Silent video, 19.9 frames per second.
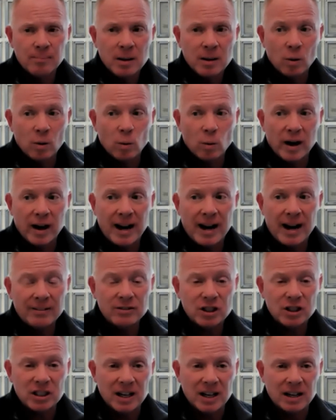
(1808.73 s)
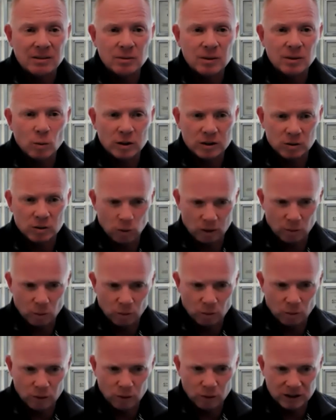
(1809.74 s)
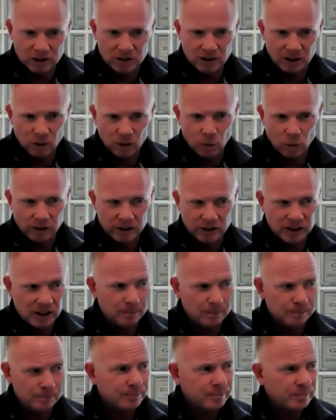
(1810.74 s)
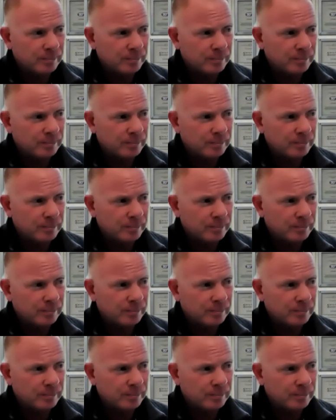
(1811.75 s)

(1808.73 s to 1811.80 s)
But what I have seen, what's a little worrisome,